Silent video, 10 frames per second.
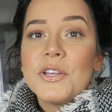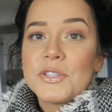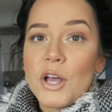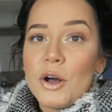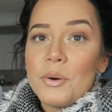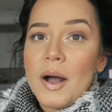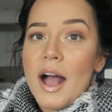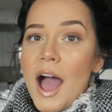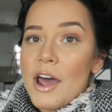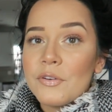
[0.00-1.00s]
So
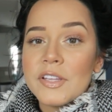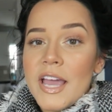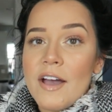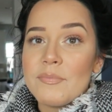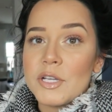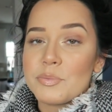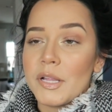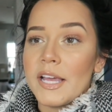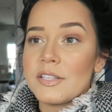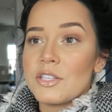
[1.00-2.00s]
I don't really have much
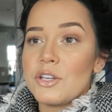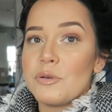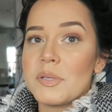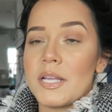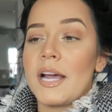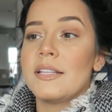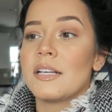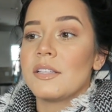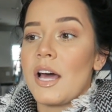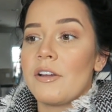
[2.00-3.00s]
plans to do besides
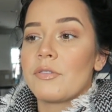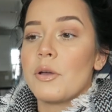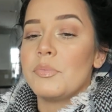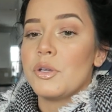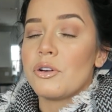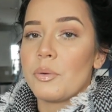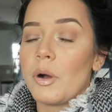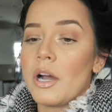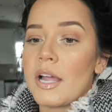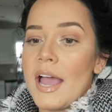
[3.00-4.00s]
a lot of computer
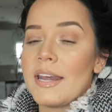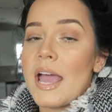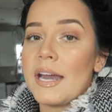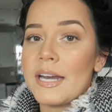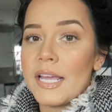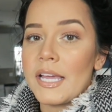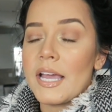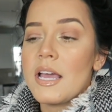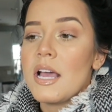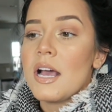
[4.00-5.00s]
work and
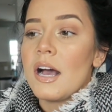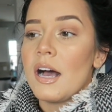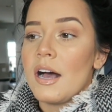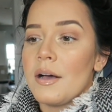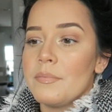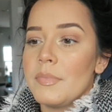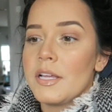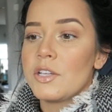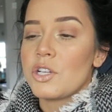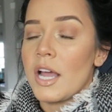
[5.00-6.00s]
editing, um,
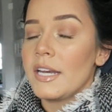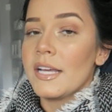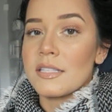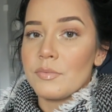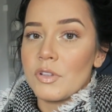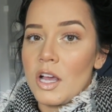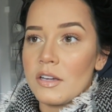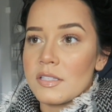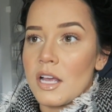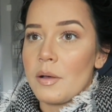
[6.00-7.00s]
trying to get some
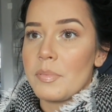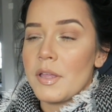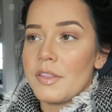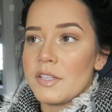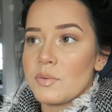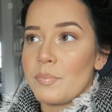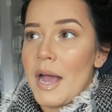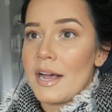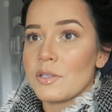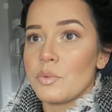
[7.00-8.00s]
vlogs up. This
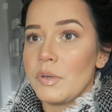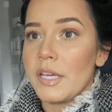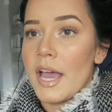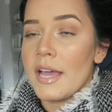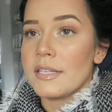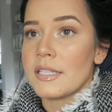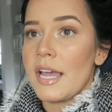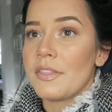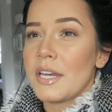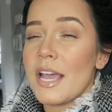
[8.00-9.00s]
past weekend,
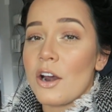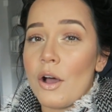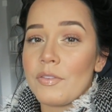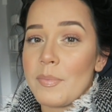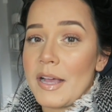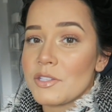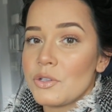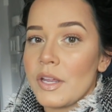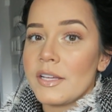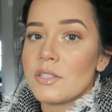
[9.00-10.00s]
Anthony had off the past
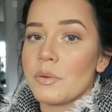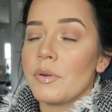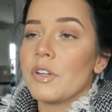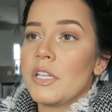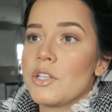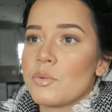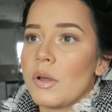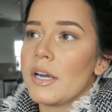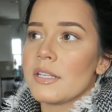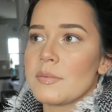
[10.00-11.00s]
two days, so we really just
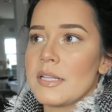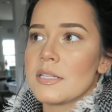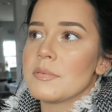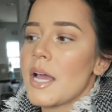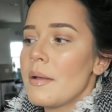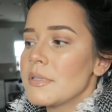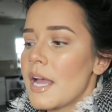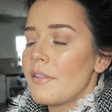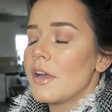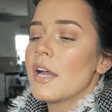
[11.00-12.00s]
wanted to spend some time
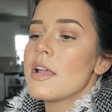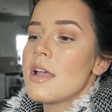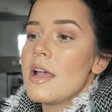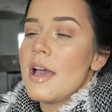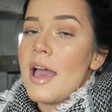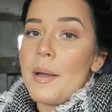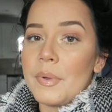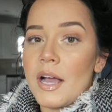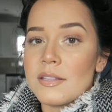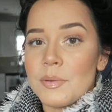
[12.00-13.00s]
together, and
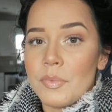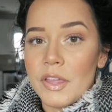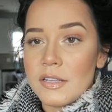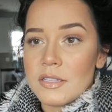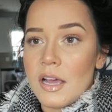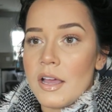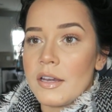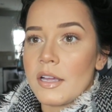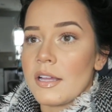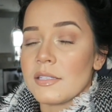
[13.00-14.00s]
we got some things
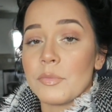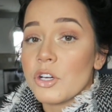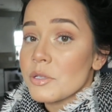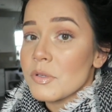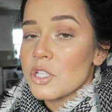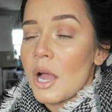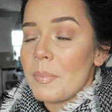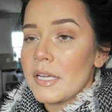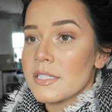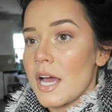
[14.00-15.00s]
done, got some Christmas
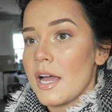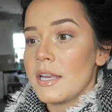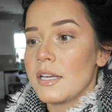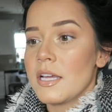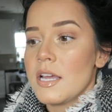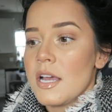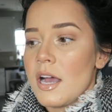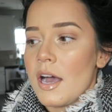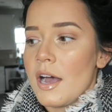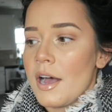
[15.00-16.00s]
shopping done,
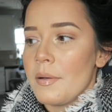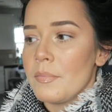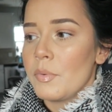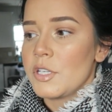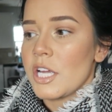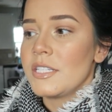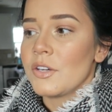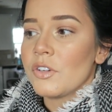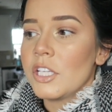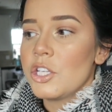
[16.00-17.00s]
um, which I
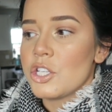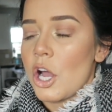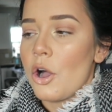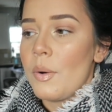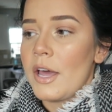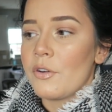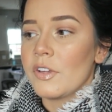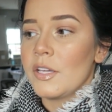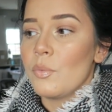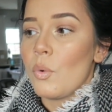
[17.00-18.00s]
didn't really show. I don't
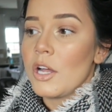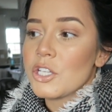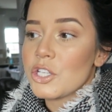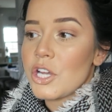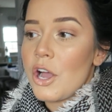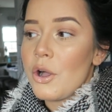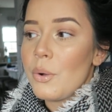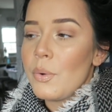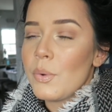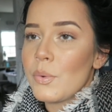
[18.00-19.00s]
really want to
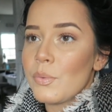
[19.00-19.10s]
show